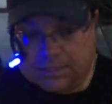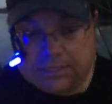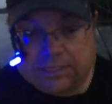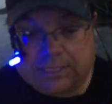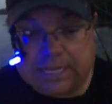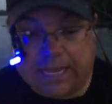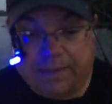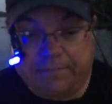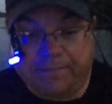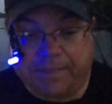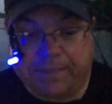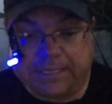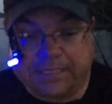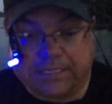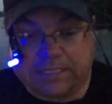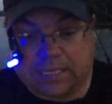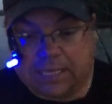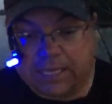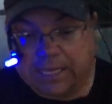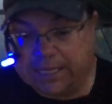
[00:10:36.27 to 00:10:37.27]
to tape
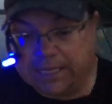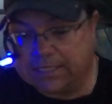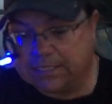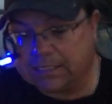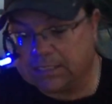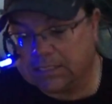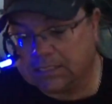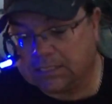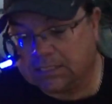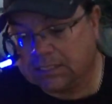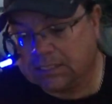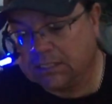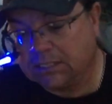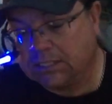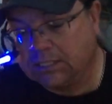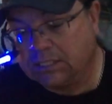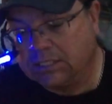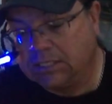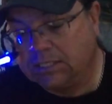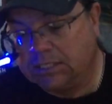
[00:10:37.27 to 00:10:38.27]
these things
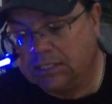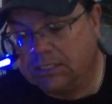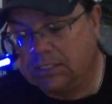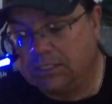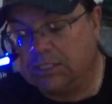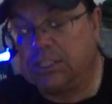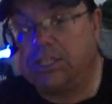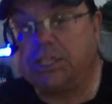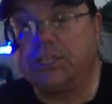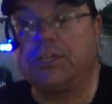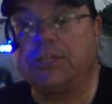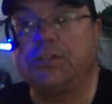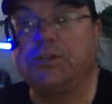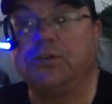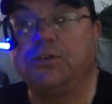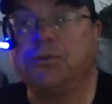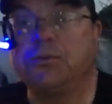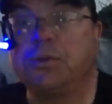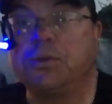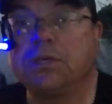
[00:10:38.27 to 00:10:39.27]

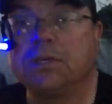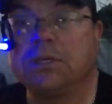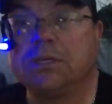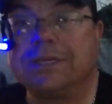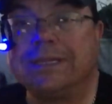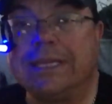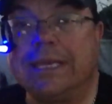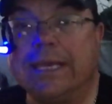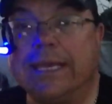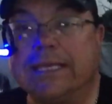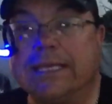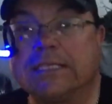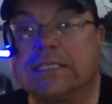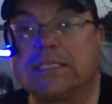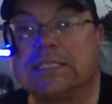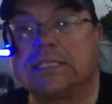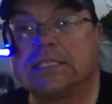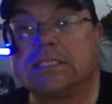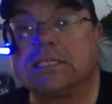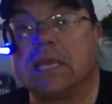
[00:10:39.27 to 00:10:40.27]
to
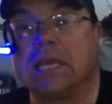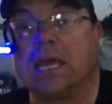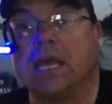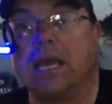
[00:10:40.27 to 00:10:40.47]
this